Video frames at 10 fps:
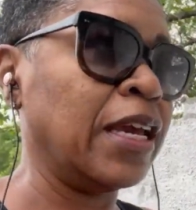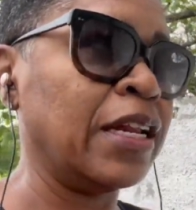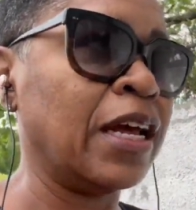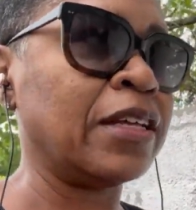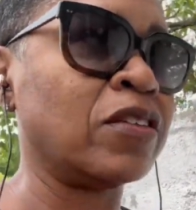And
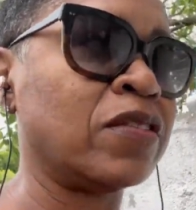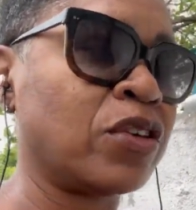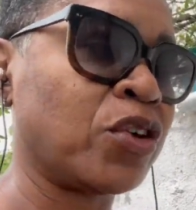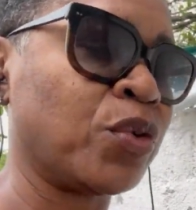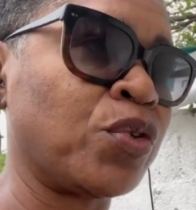I just
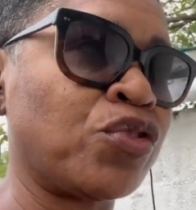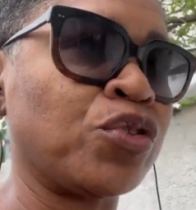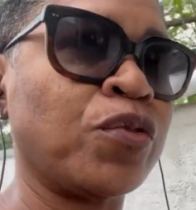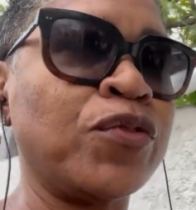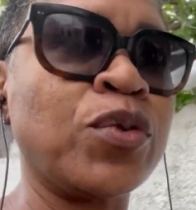encourage
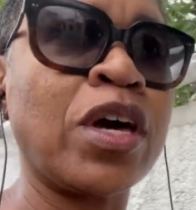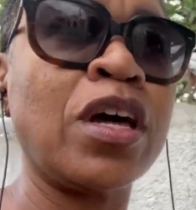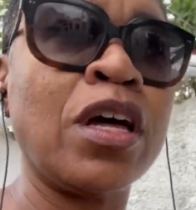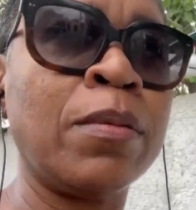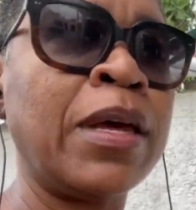you, if you
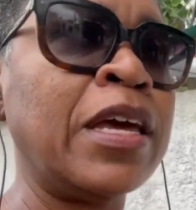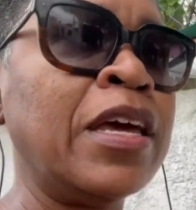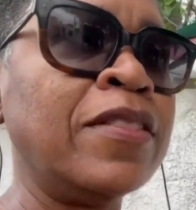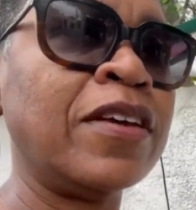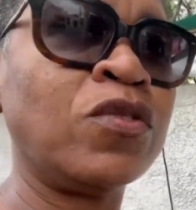come,
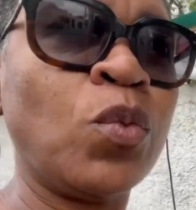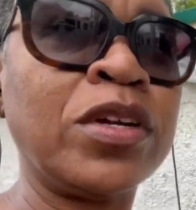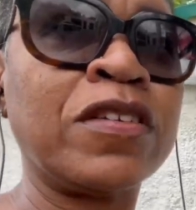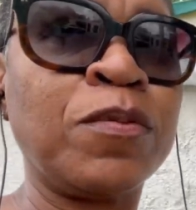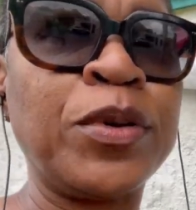that's one
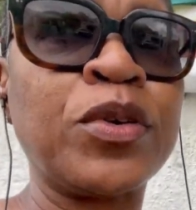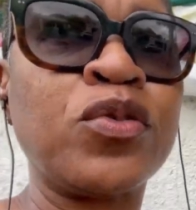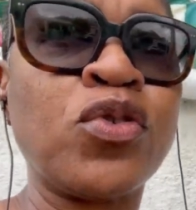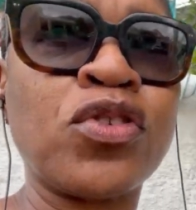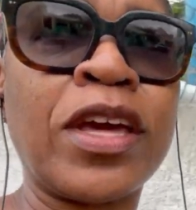experience
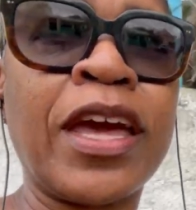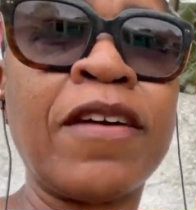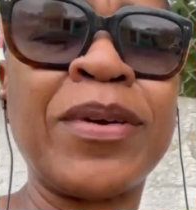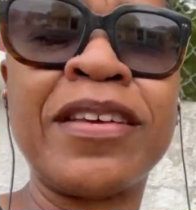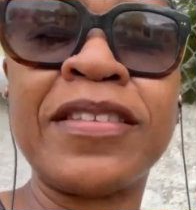you should have
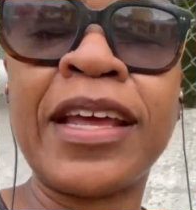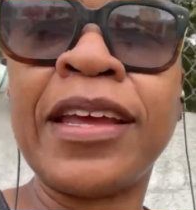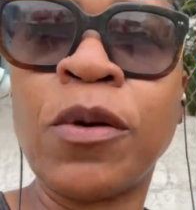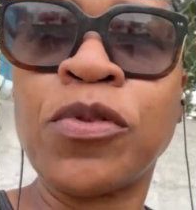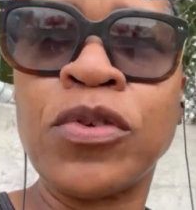because that
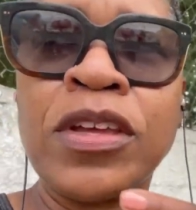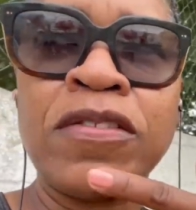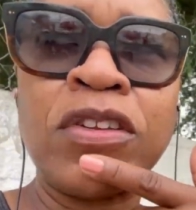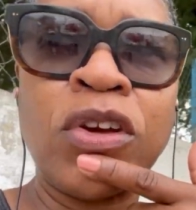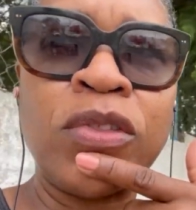helps you get
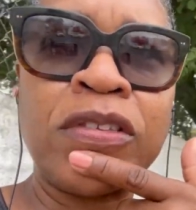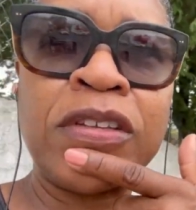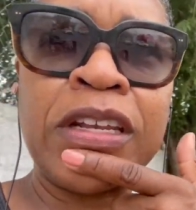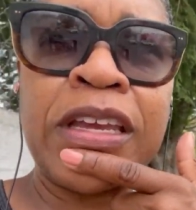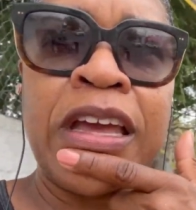to know the
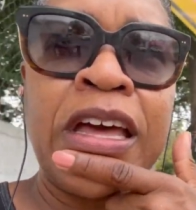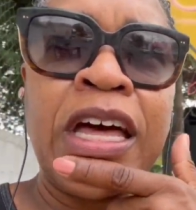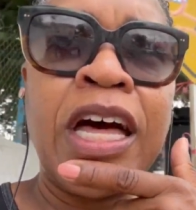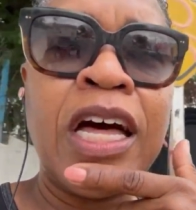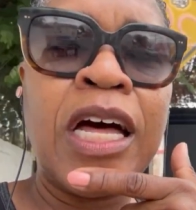city.
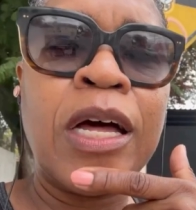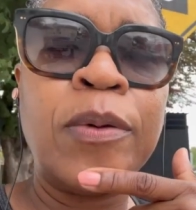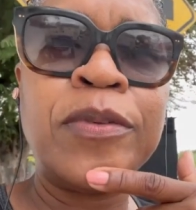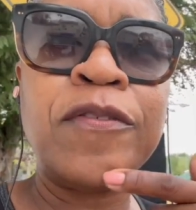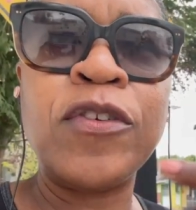
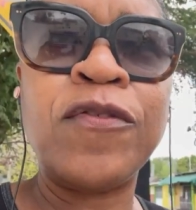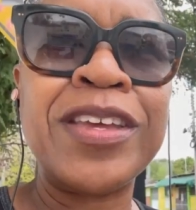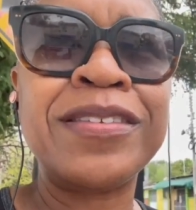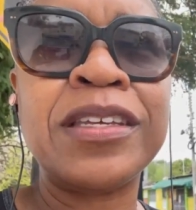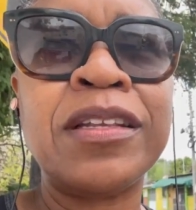If you
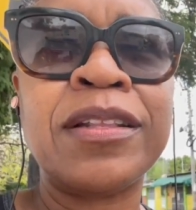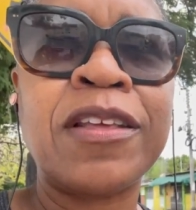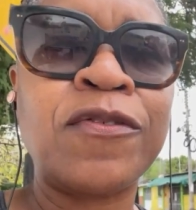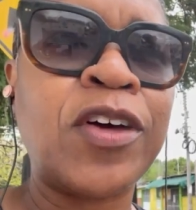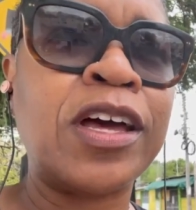visit,
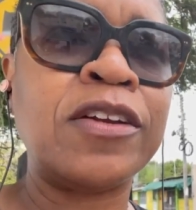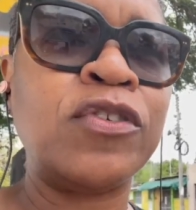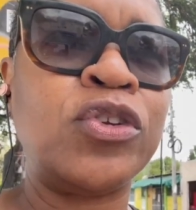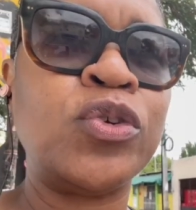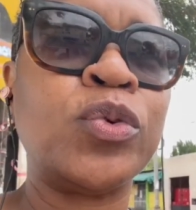that's fine if
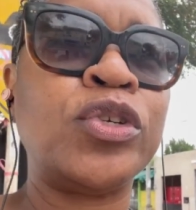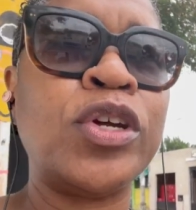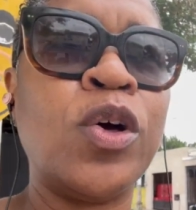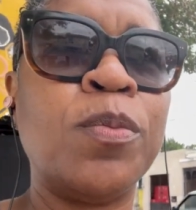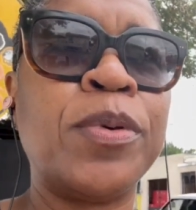you do or
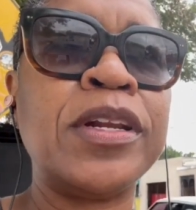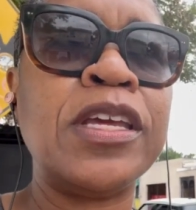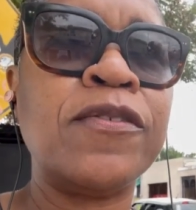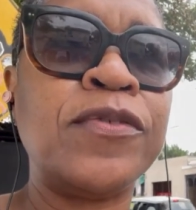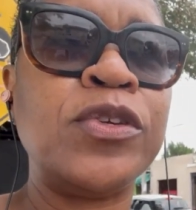don't. But
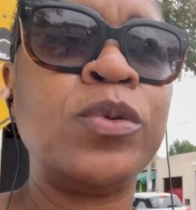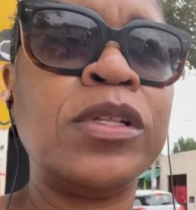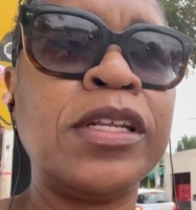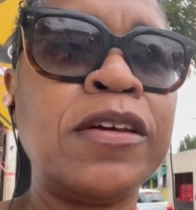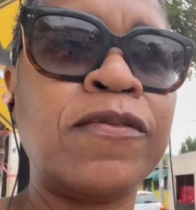if you
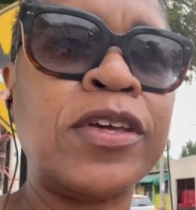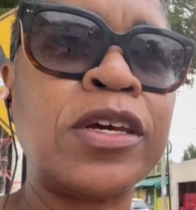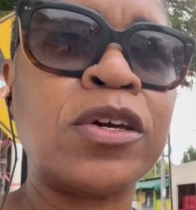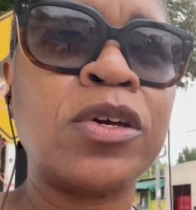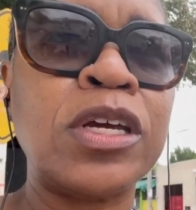live
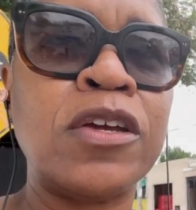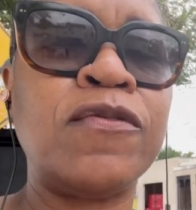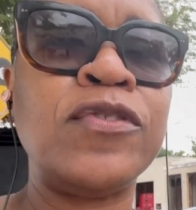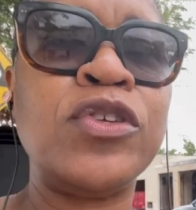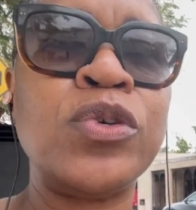here, if
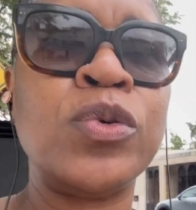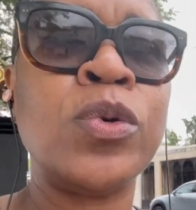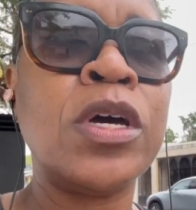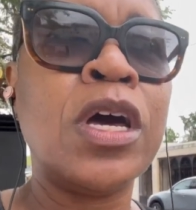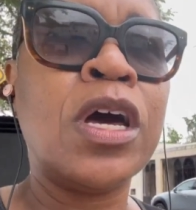you
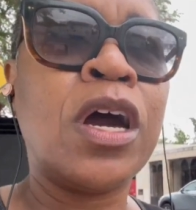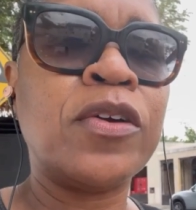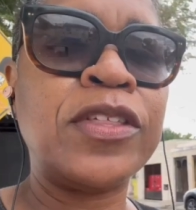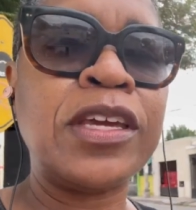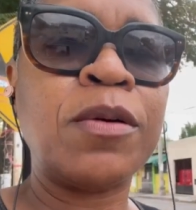are
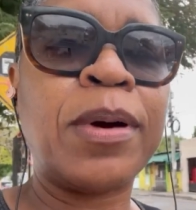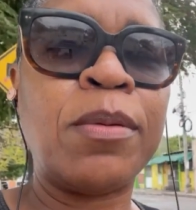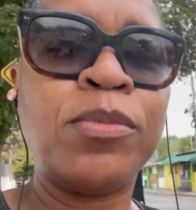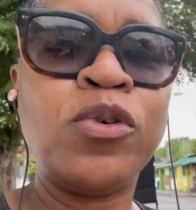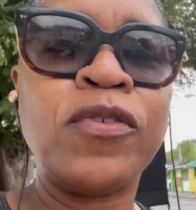thinking about
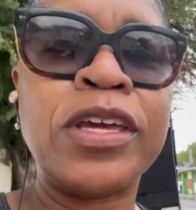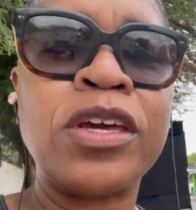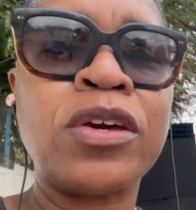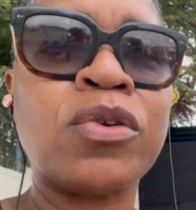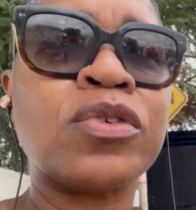moving
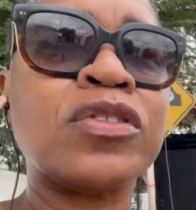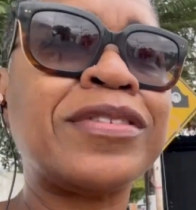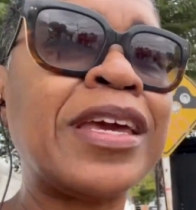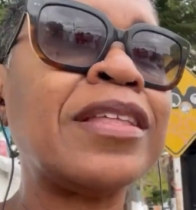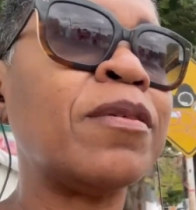here,
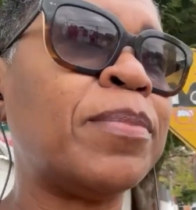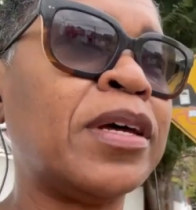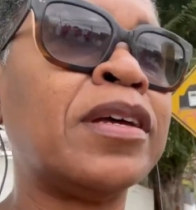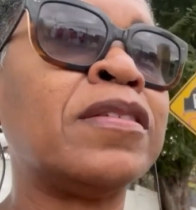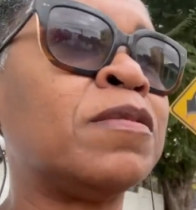take the
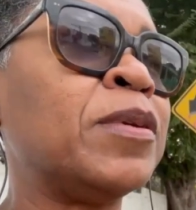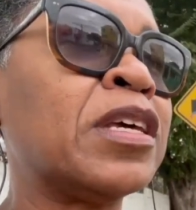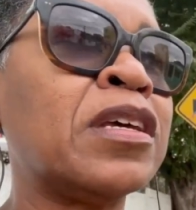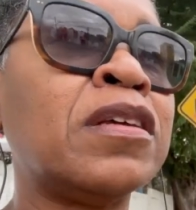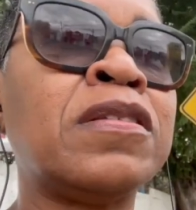bus
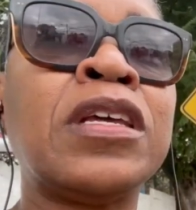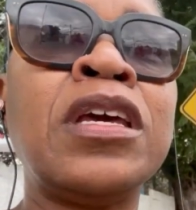because